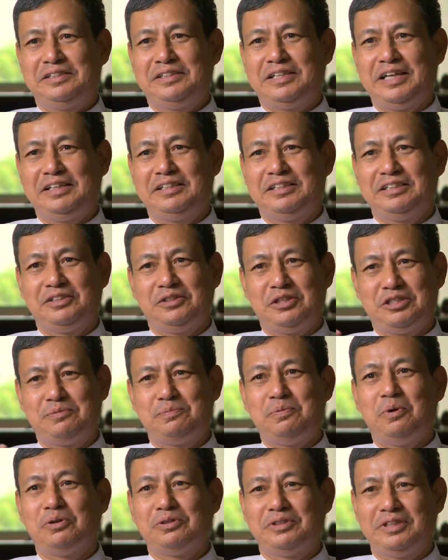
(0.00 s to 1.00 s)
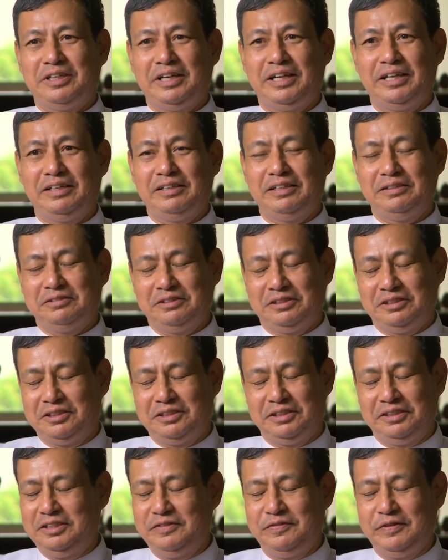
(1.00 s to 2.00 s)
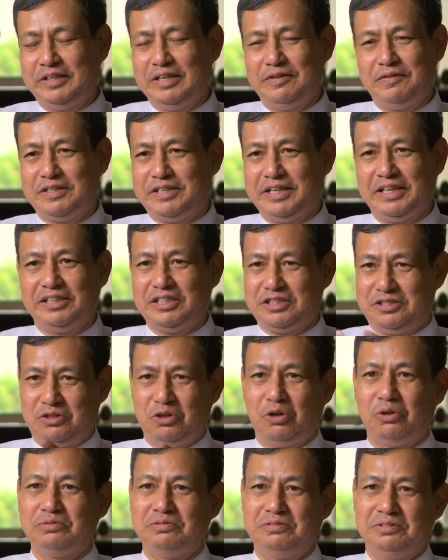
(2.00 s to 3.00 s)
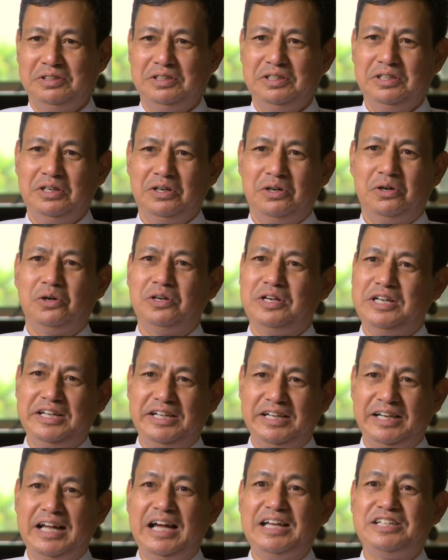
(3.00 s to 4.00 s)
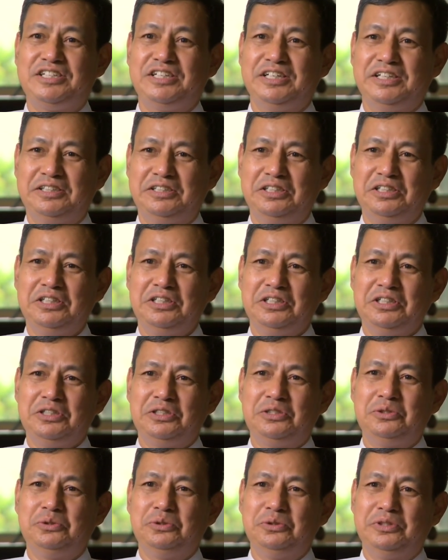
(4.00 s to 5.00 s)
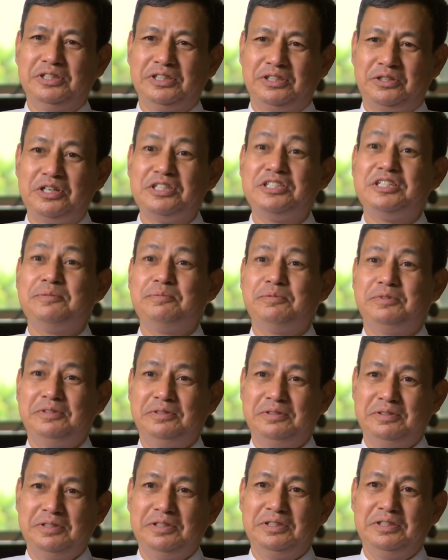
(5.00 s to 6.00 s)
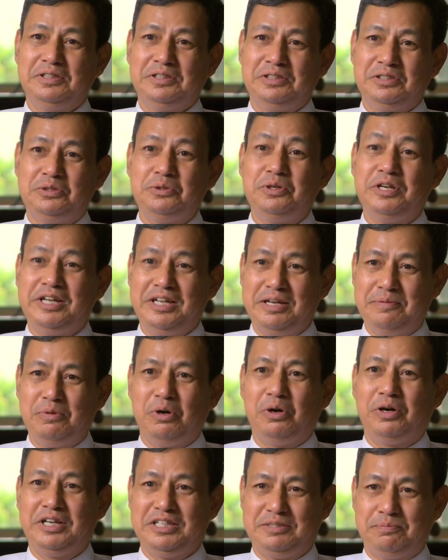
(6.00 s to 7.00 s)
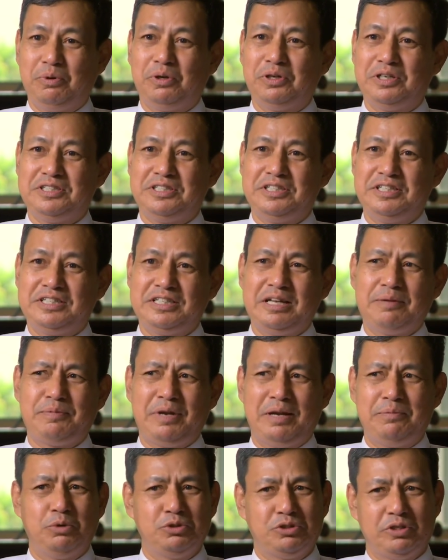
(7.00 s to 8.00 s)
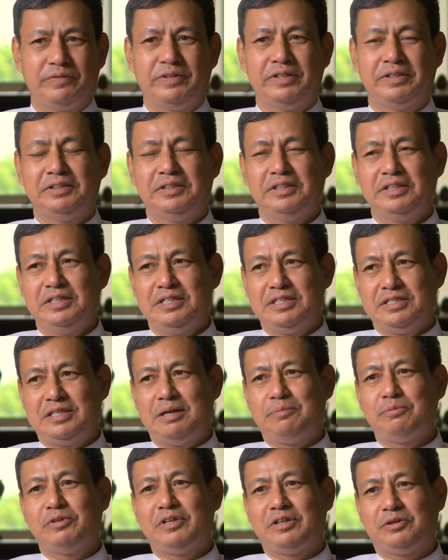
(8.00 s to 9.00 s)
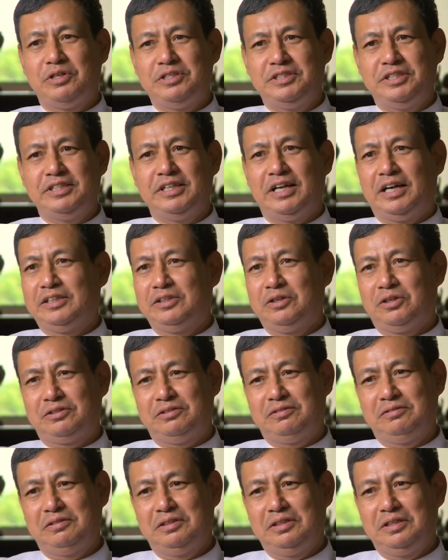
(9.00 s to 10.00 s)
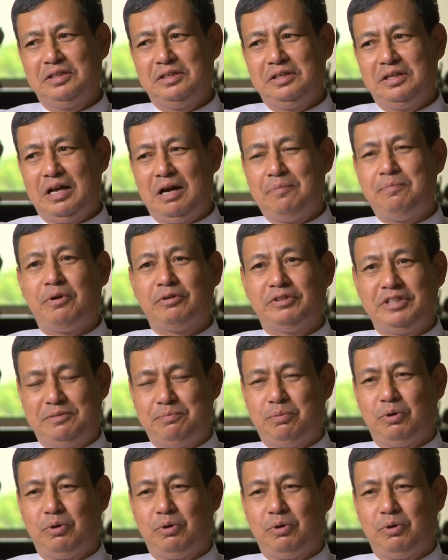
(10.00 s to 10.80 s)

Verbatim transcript: take the respond the he never take the strong or legal action to the criticism to him or his policy. Sometimes most of the some of the criticism are not about his